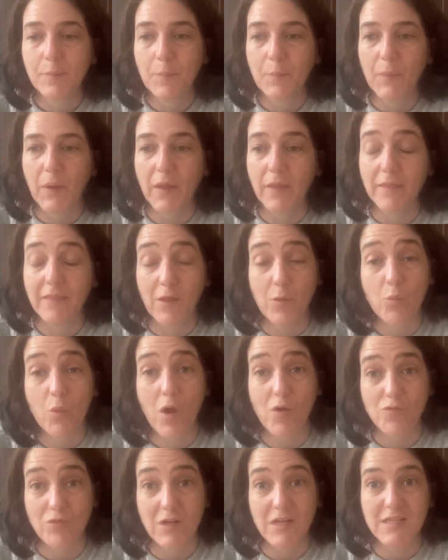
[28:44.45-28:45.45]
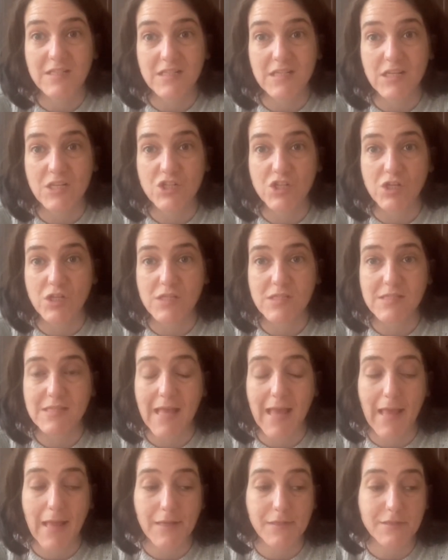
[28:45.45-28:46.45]
But they were really delicious,
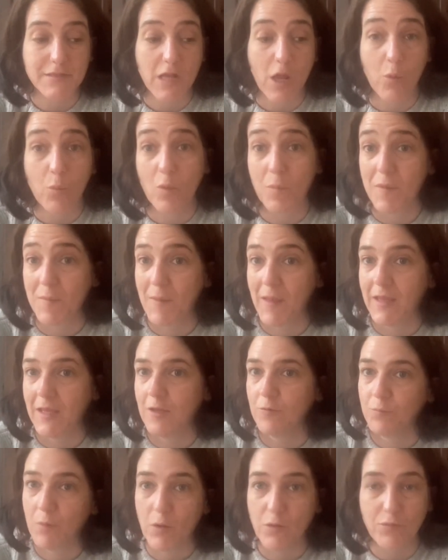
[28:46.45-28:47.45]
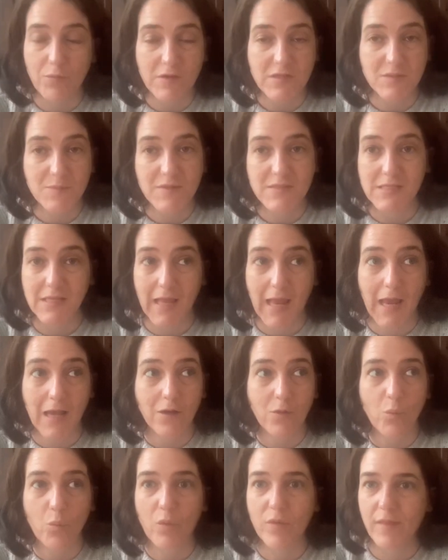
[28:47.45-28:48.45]
and I will be making both recipes
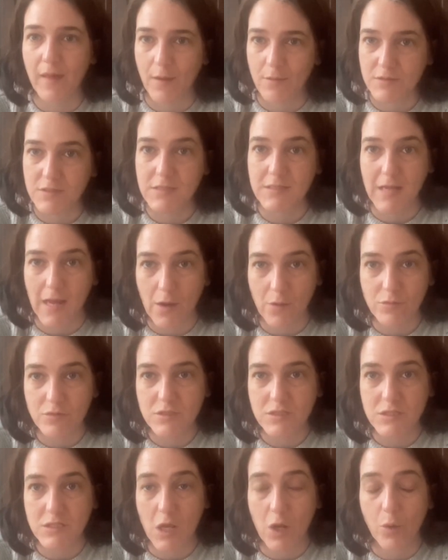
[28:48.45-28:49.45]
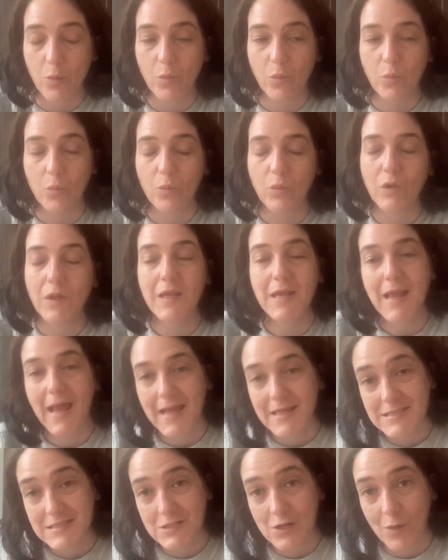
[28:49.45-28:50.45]
again, without a doubt. So
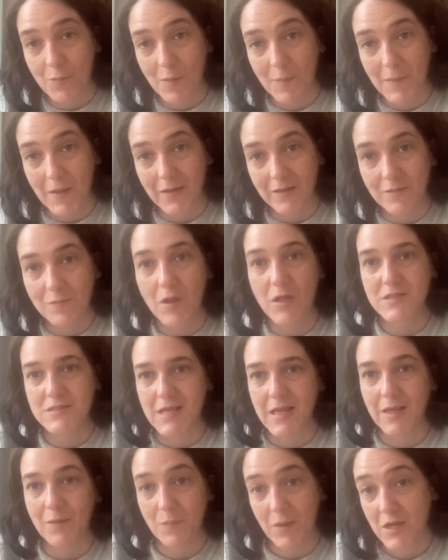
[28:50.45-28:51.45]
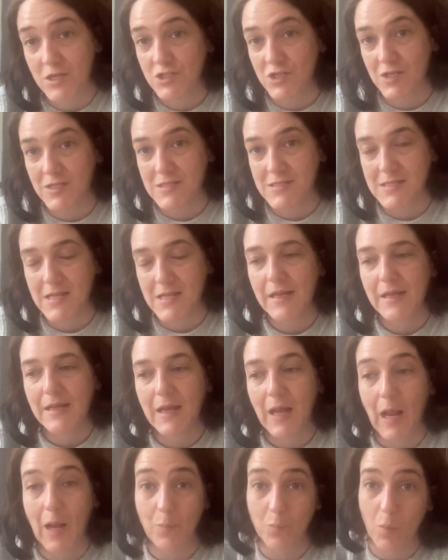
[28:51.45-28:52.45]
next time I make them, I'll take pictures
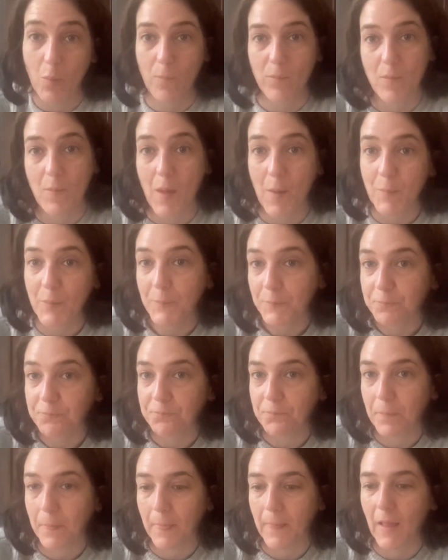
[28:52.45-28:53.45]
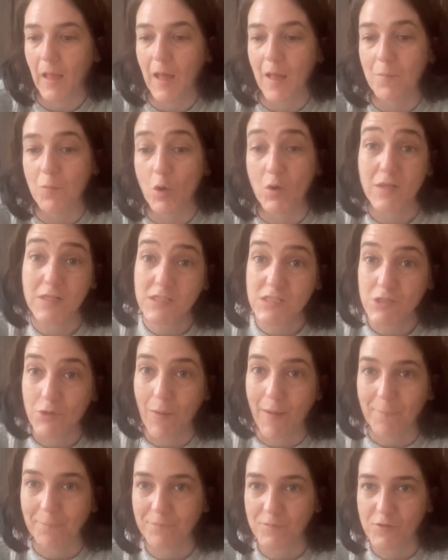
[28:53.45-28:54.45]
and pop them up on
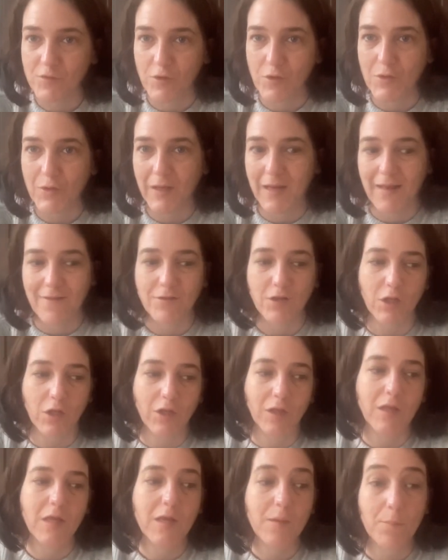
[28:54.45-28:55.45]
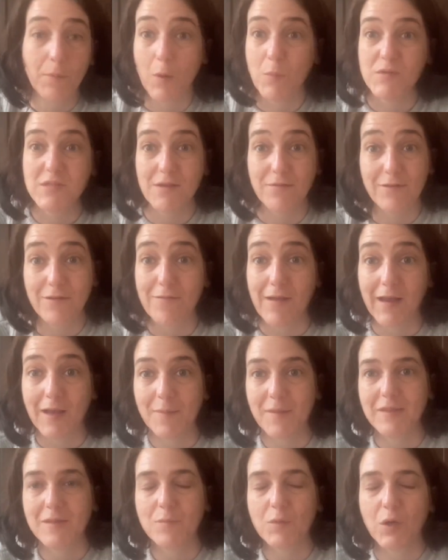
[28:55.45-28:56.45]
Instagram so you can have a look. But I would definitely
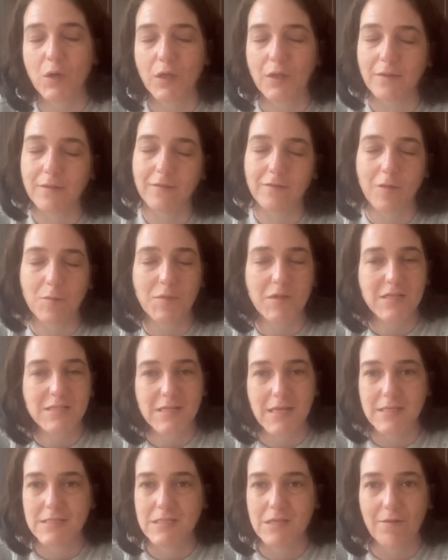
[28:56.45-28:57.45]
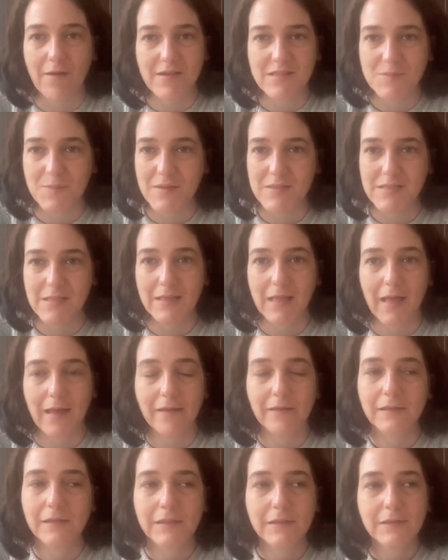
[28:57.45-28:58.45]
recommend the book. So many tasty recipes in there.
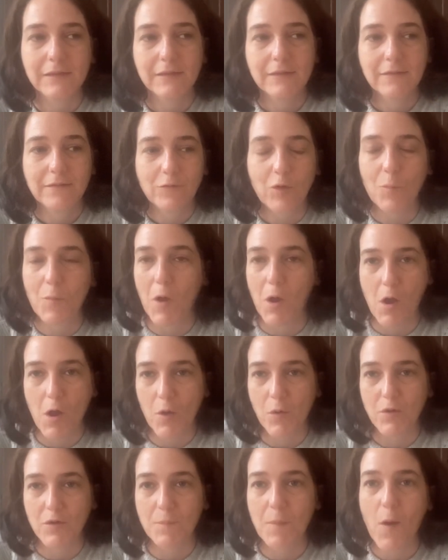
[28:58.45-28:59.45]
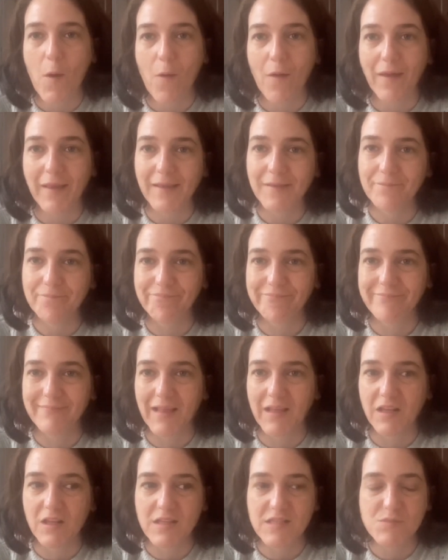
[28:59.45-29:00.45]
I've got my eye on a pie,
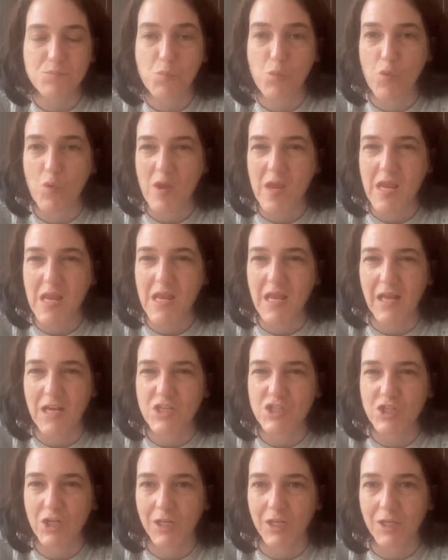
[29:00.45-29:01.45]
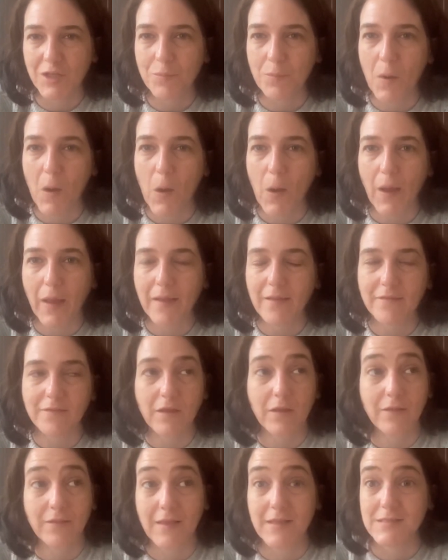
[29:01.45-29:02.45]
a nice brie and chicken pie.
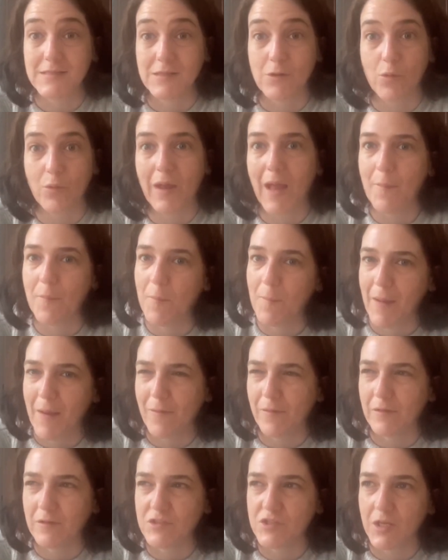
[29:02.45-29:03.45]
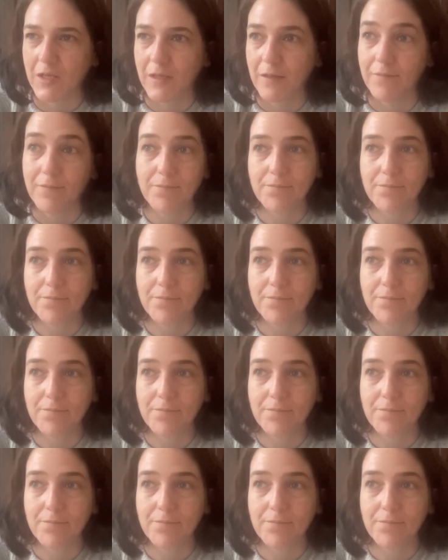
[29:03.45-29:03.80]
So or camembert and chicken.